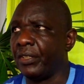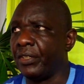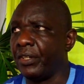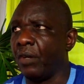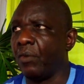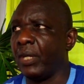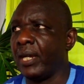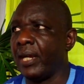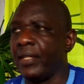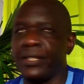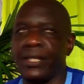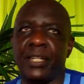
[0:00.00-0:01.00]
You know, when
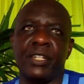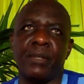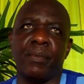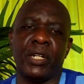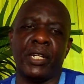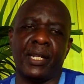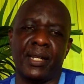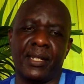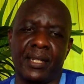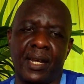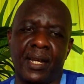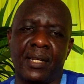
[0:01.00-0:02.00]
I say demonic
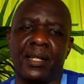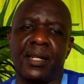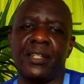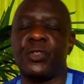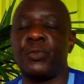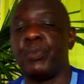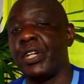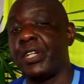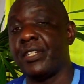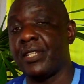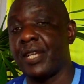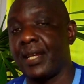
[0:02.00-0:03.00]
attack,
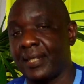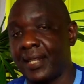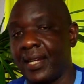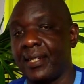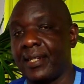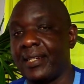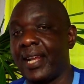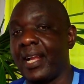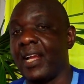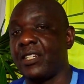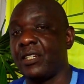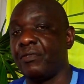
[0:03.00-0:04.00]
spirit attack,
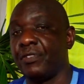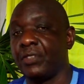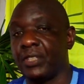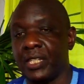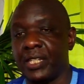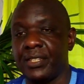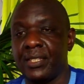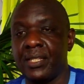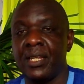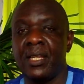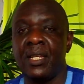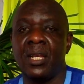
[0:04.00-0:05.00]
negative forces,
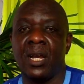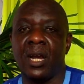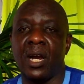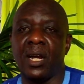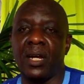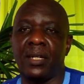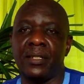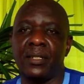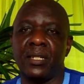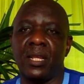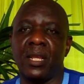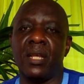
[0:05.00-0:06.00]

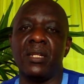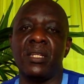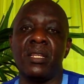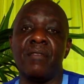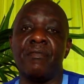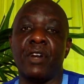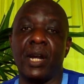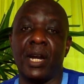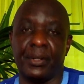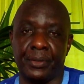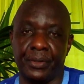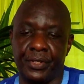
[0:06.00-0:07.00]
and any evil
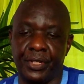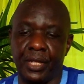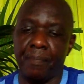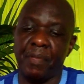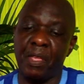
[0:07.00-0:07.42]
arrows that